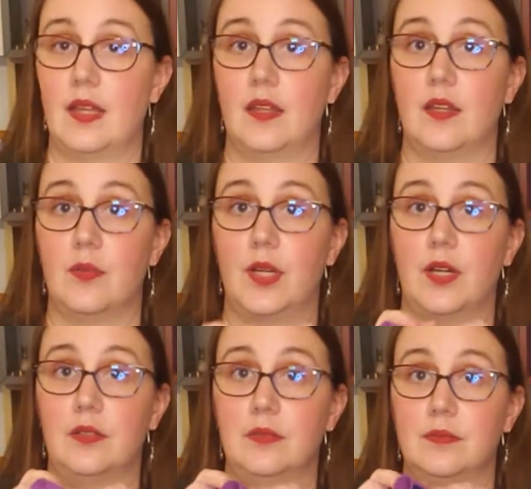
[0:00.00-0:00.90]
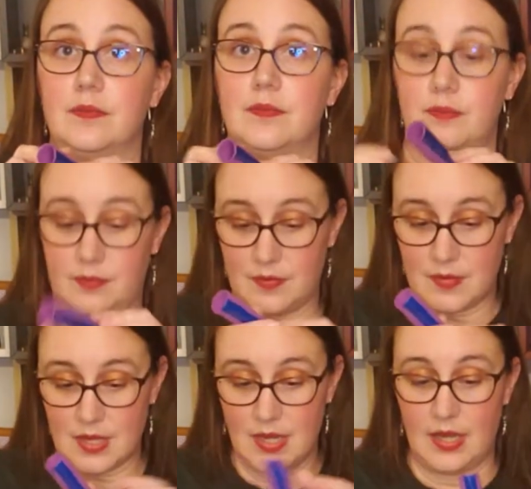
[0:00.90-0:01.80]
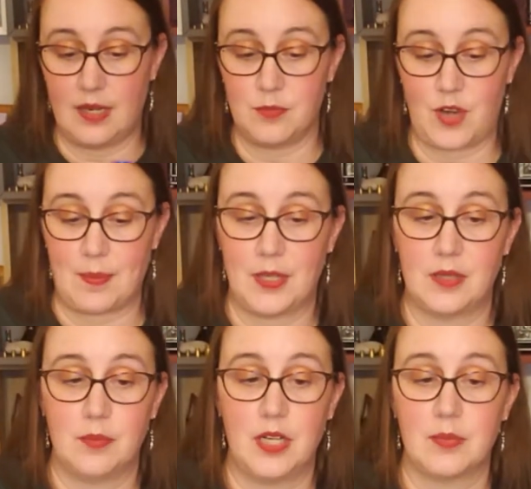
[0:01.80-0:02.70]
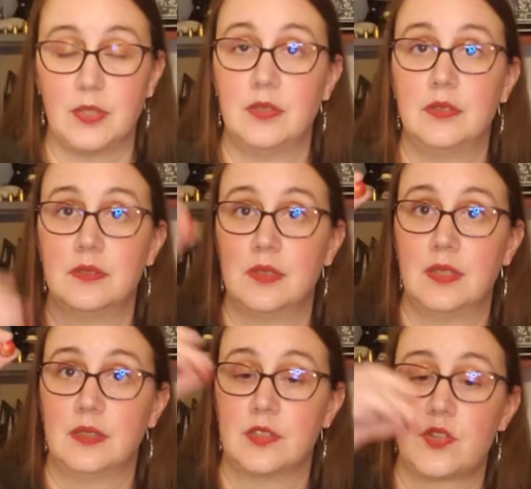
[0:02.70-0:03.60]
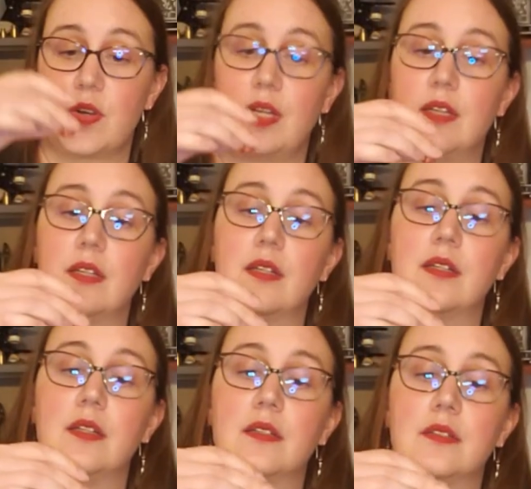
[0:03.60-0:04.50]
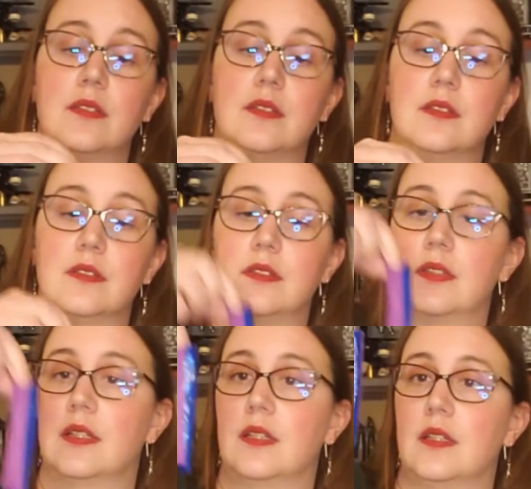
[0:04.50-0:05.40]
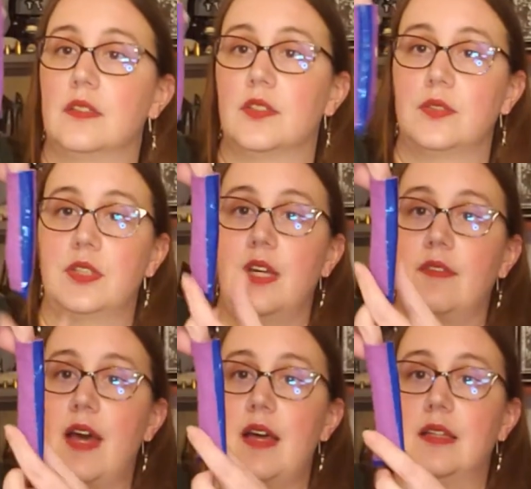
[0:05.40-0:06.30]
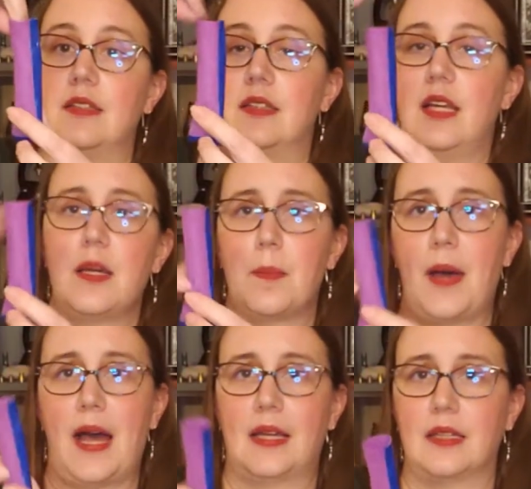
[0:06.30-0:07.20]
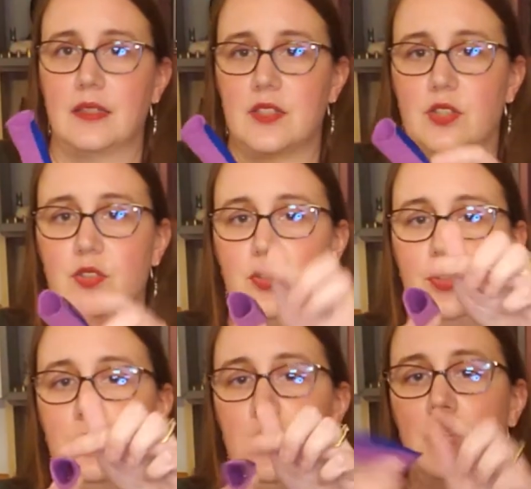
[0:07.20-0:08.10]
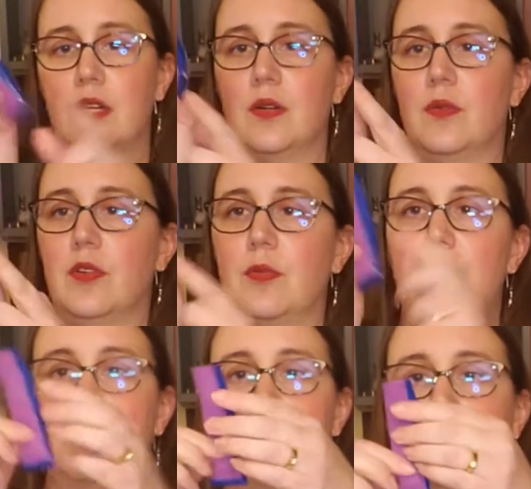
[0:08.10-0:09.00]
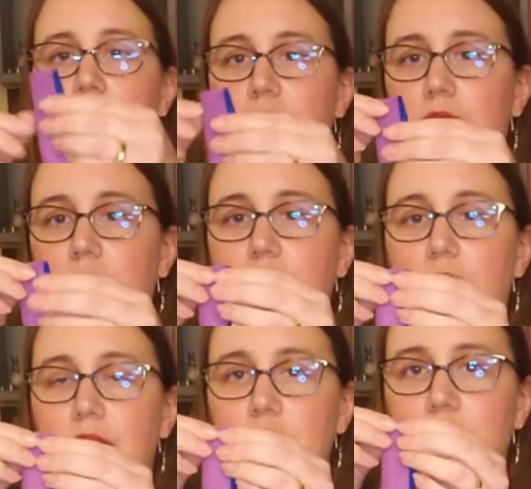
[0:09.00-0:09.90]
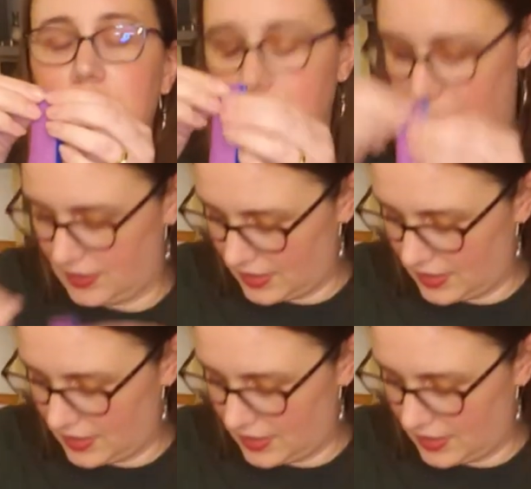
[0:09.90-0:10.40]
There we go. And I'm dropping a marble straight in there. So see, I've got, it's like a pocket. It's a tube with one end sealed, and now I just have to seal the